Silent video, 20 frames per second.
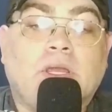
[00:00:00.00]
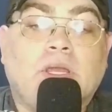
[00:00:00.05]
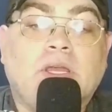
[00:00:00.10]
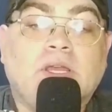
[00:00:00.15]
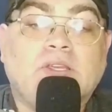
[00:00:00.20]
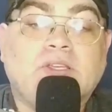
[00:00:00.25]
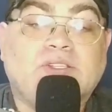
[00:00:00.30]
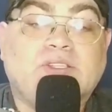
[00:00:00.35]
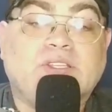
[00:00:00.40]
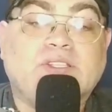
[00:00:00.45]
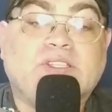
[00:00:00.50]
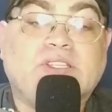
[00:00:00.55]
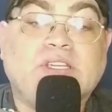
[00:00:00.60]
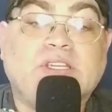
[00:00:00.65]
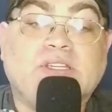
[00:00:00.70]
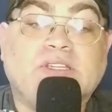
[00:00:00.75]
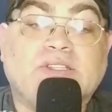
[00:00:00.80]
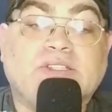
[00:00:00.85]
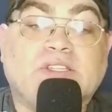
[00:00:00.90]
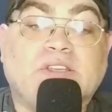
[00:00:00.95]
Since
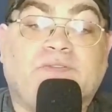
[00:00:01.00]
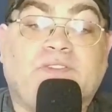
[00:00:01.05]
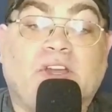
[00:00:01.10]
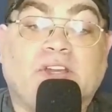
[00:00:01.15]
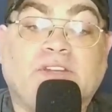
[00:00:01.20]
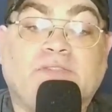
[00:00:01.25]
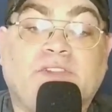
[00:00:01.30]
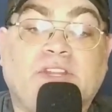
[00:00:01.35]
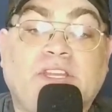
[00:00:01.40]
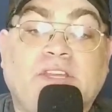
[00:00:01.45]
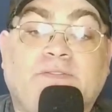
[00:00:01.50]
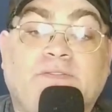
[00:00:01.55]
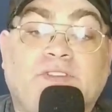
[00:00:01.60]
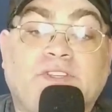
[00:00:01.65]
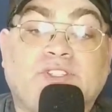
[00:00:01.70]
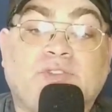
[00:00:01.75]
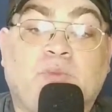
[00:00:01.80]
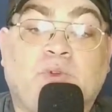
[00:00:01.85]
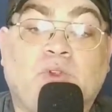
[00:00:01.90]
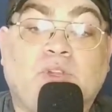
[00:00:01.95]
he is effectively
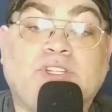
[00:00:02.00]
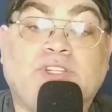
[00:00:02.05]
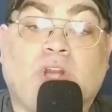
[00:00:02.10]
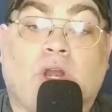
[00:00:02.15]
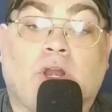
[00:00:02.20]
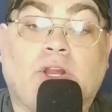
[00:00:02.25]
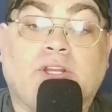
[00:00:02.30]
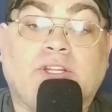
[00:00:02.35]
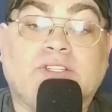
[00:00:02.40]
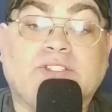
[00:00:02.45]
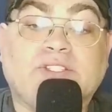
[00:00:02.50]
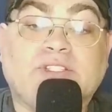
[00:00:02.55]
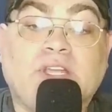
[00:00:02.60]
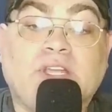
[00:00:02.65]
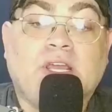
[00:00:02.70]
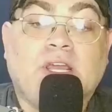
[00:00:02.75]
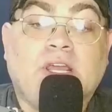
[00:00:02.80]
invisible in darkness,